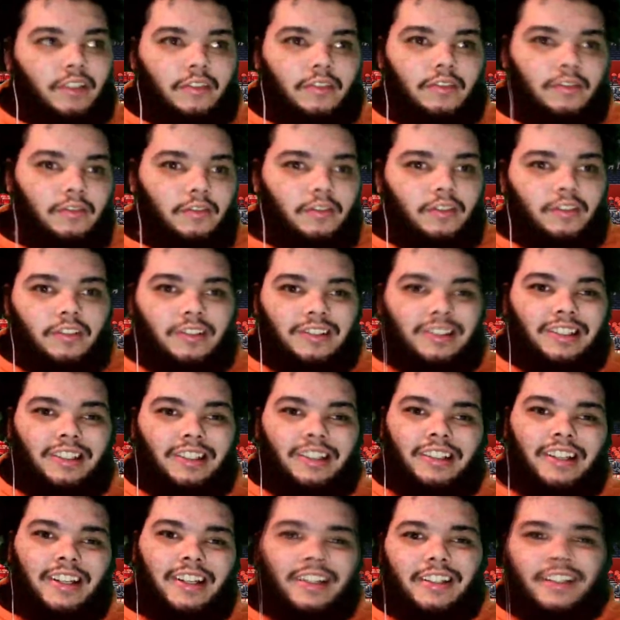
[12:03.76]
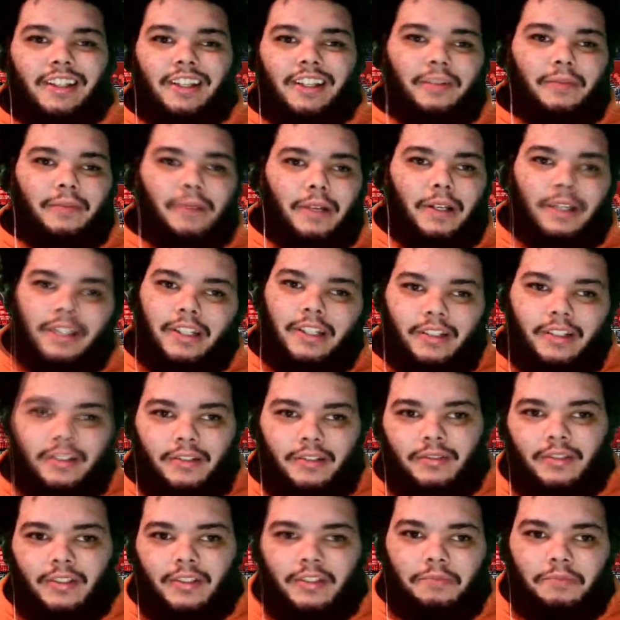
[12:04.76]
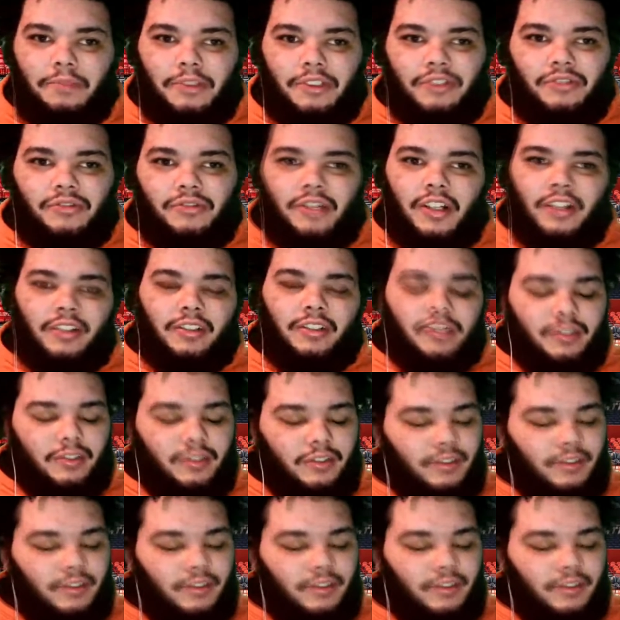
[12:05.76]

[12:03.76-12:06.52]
they're kind of in right now. They've been struggling.